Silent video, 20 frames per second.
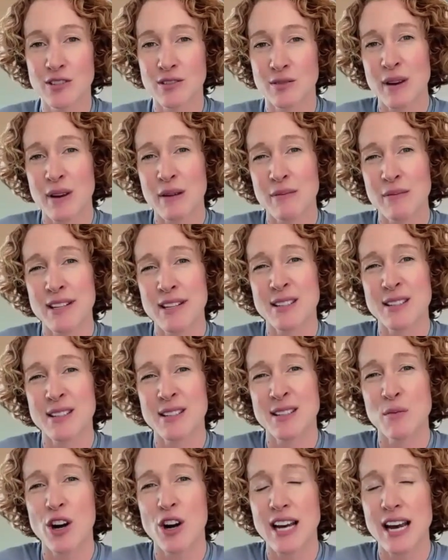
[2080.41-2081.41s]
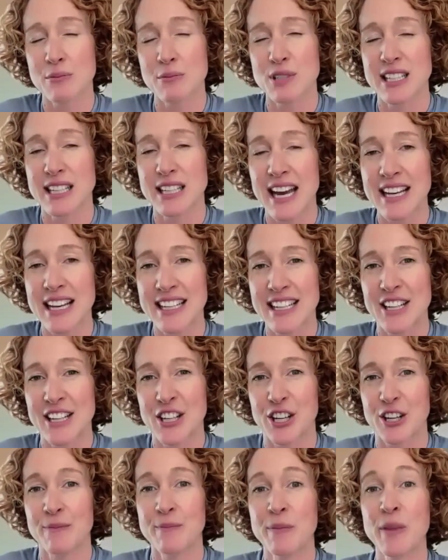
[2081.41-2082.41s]
maybe some hard times to get
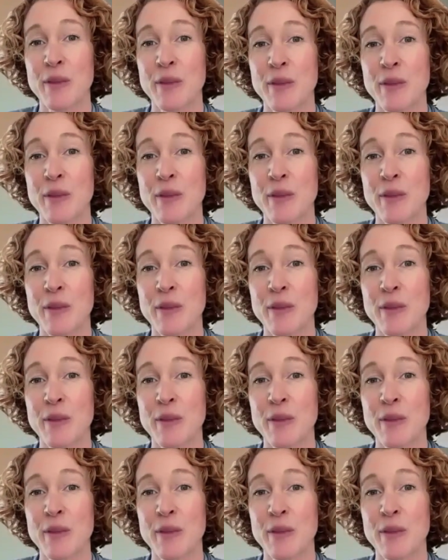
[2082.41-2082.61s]
here.